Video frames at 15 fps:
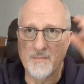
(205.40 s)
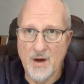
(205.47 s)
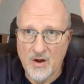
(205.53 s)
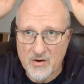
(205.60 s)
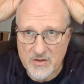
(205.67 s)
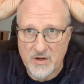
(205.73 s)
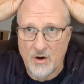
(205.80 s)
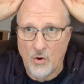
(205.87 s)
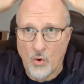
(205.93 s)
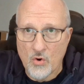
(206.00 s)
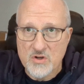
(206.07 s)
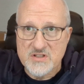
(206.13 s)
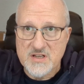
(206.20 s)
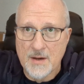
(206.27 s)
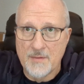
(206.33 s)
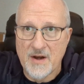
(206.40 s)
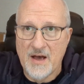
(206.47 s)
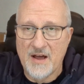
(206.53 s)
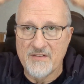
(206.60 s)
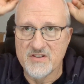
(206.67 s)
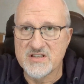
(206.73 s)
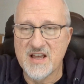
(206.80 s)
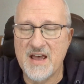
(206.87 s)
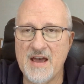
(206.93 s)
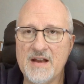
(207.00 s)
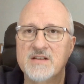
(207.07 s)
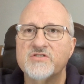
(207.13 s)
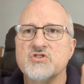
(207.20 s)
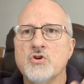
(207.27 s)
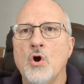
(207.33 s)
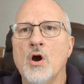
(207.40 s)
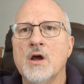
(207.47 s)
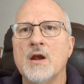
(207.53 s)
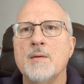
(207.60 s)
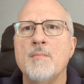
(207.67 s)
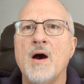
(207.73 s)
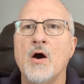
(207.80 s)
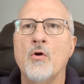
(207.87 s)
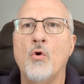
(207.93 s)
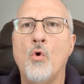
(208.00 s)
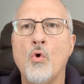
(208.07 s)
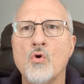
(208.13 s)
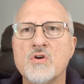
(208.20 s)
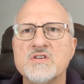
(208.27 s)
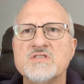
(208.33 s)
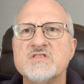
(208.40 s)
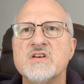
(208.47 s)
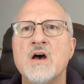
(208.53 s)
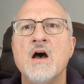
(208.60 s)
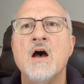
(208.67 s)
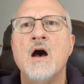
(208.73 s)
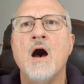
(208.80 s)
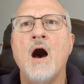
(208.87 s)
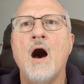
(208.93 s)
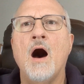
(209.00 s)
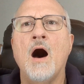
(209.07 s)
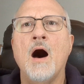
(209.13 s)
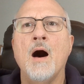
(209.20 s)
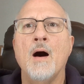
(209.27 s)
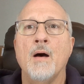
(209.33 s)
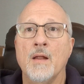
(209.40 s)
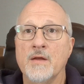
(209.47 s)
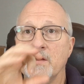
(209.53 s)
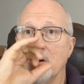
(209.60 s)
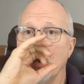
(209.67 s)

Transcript: about, you know, horns coming out of his head. It's talking about horns, that